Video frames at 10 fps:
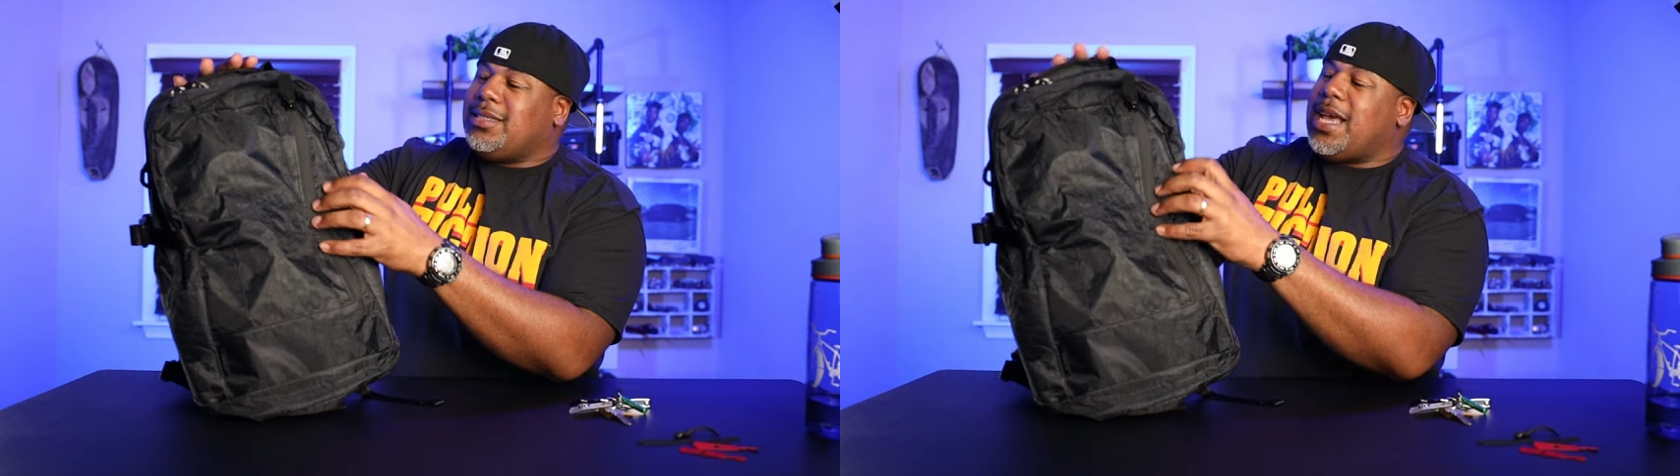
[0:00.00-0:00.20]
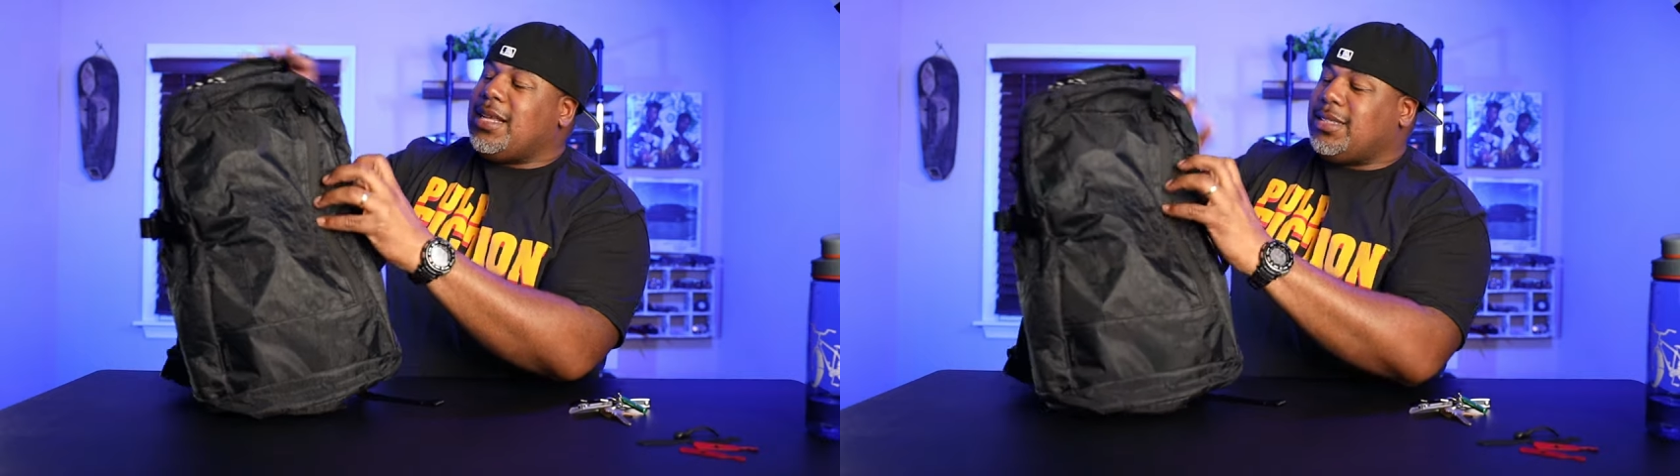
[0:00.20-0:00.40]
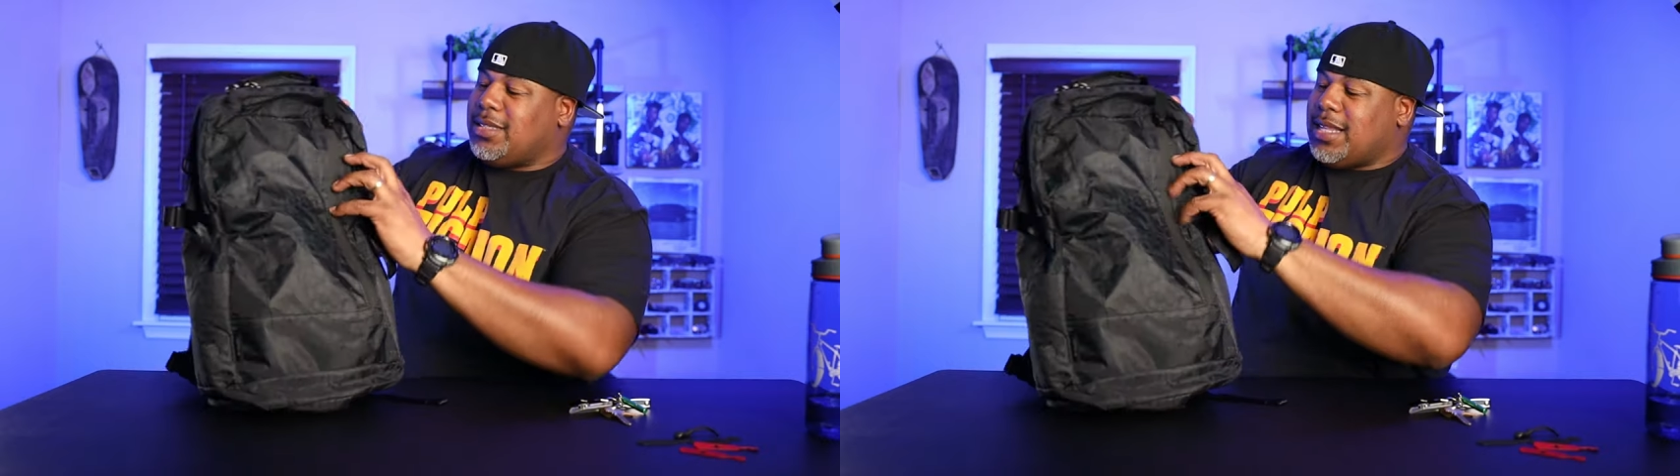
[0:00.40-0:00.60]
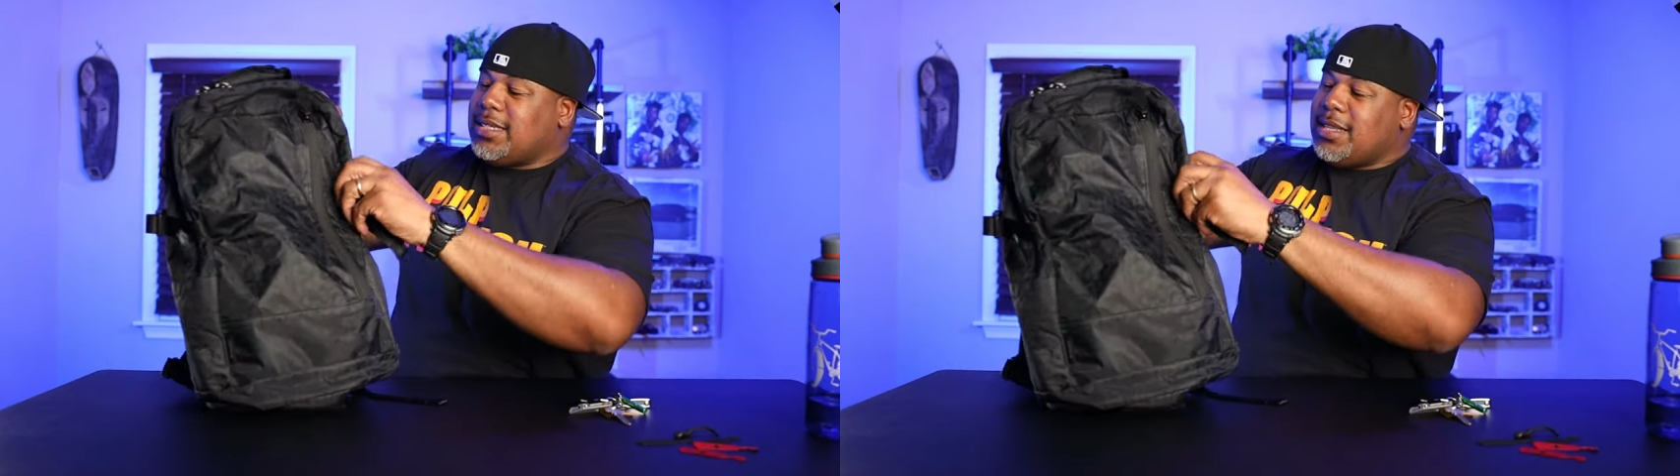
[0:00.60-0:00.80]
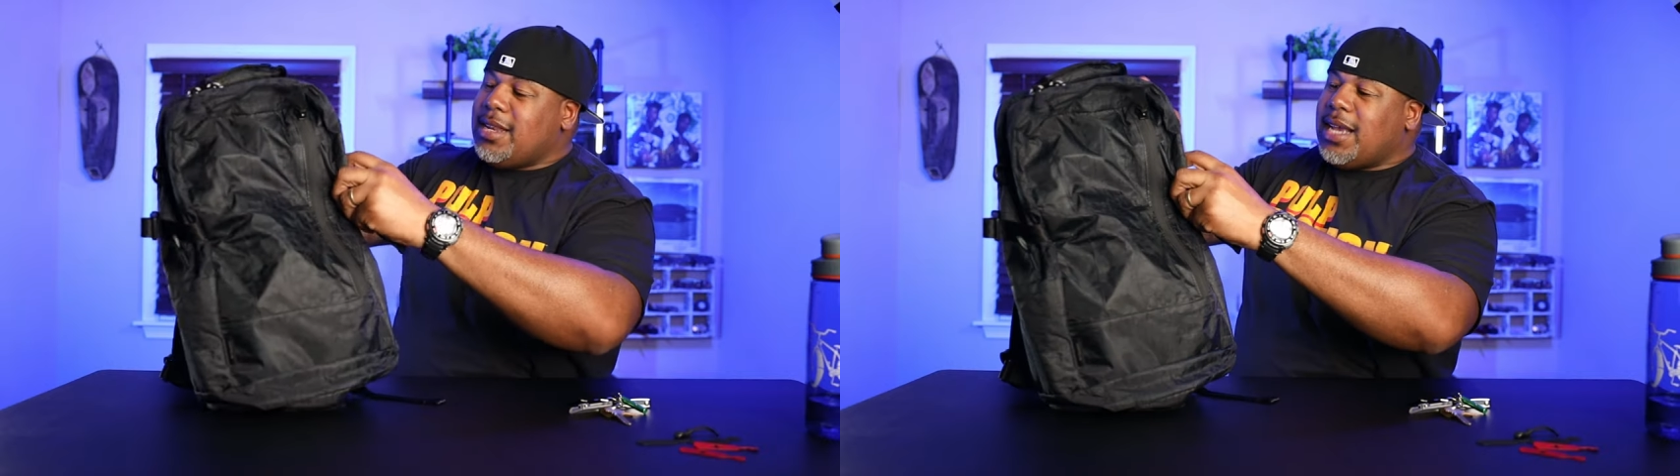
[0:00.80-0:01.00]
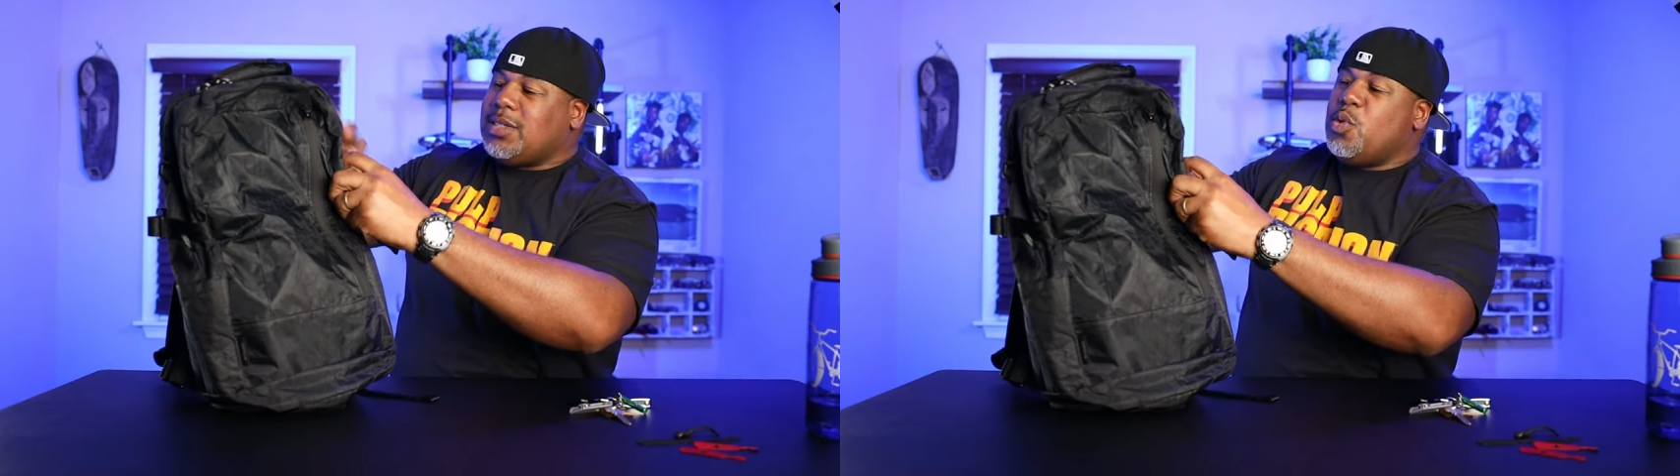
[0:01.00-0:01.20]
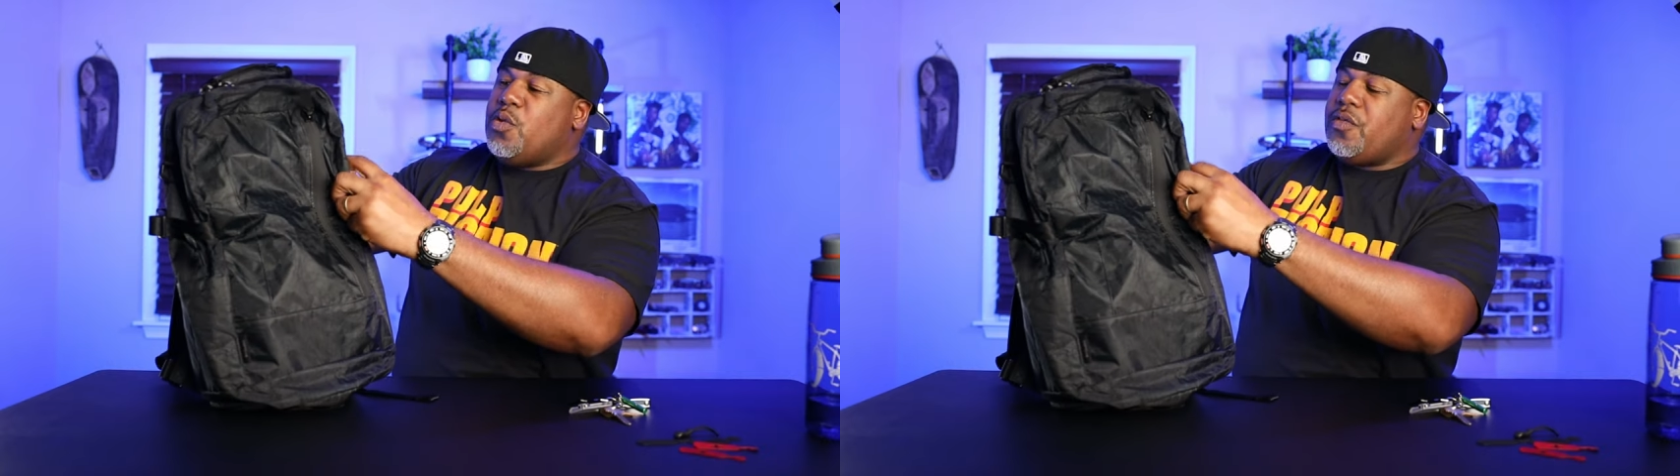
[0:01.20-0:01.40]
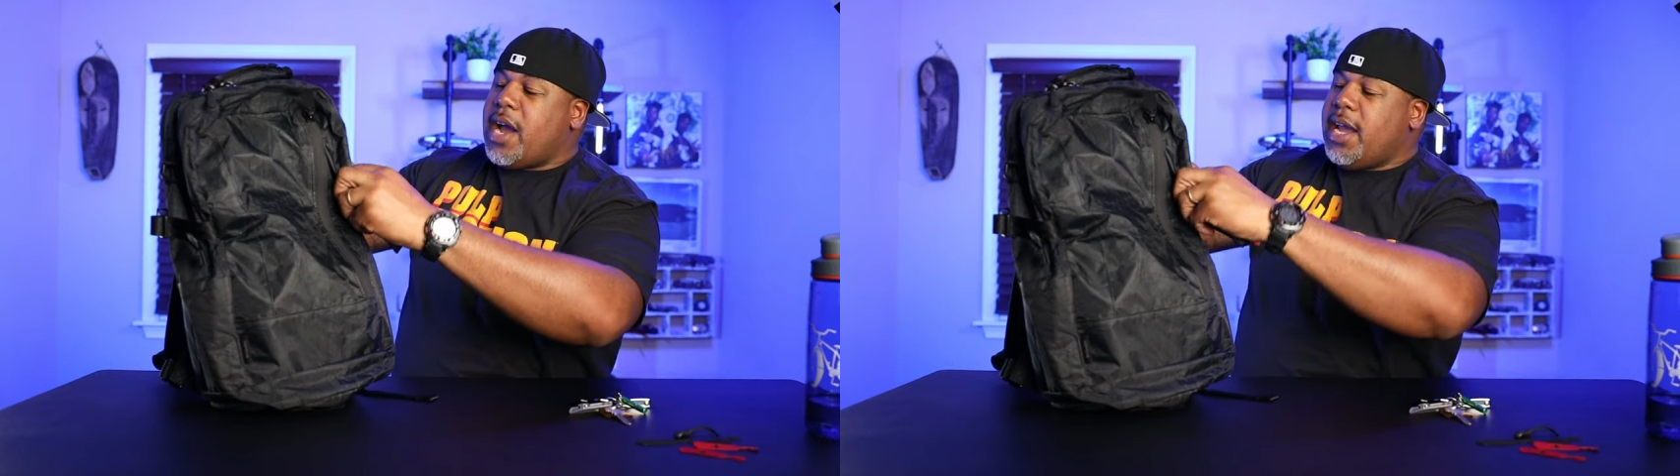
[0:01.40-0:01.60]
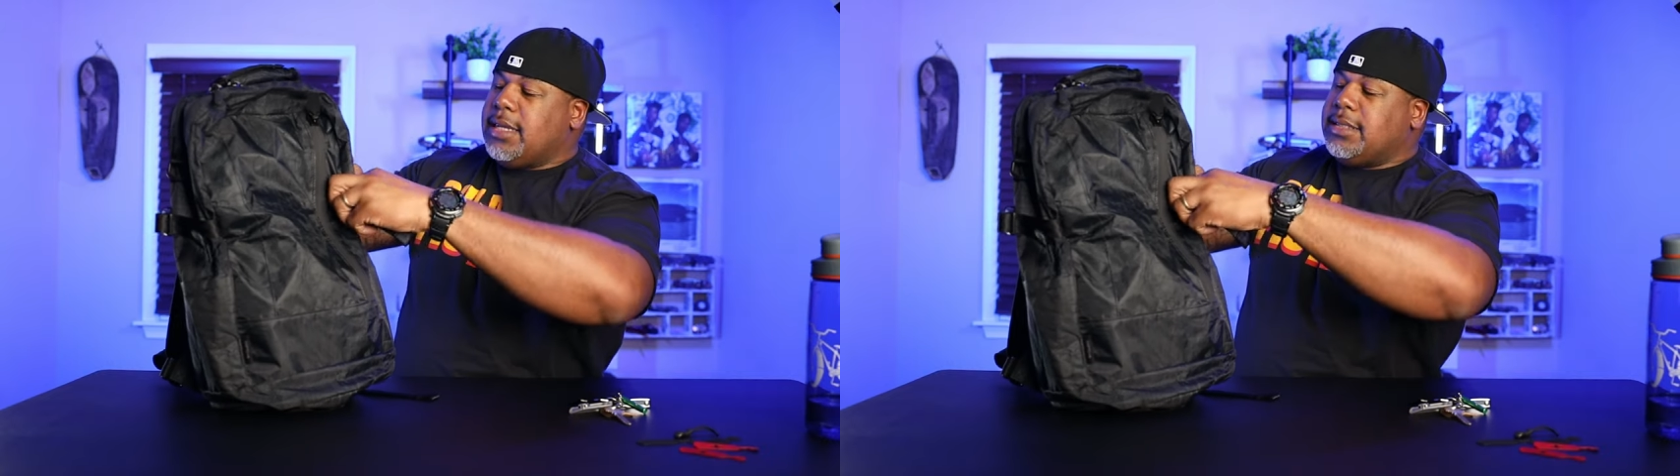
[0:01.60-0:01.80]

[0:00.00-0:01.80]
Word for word: That's that's the next move, right?